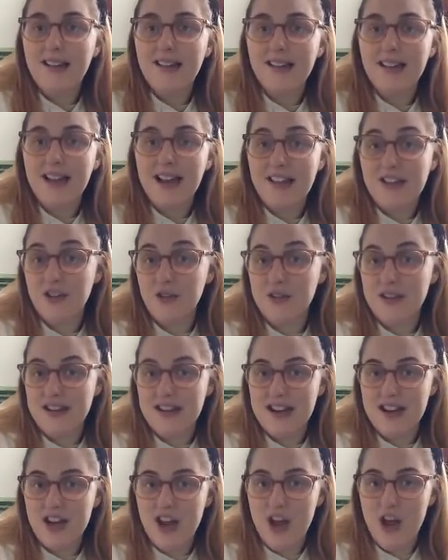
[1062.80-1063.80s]
little did
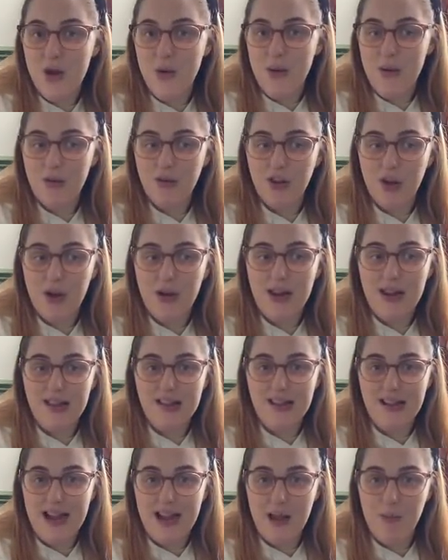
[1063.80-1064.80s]
I know I was going
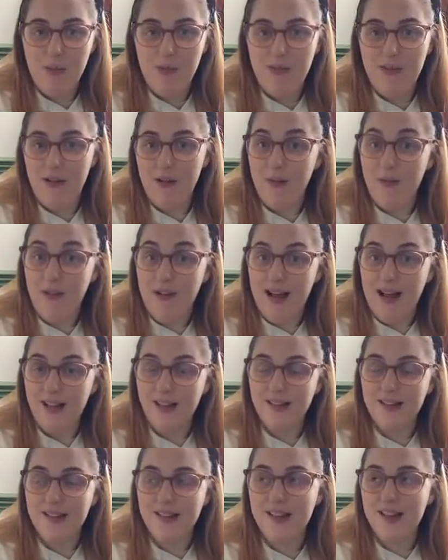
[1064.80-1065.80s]
into labour very
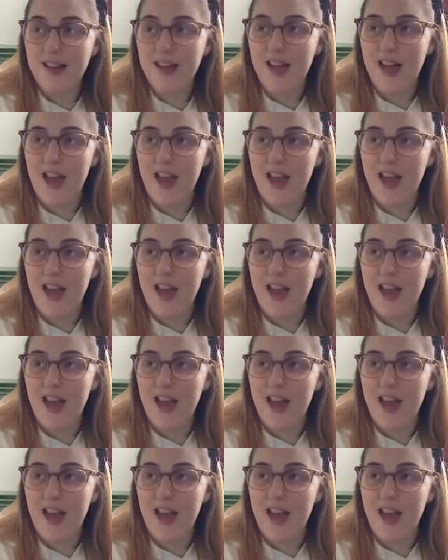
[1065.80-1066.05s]
fast.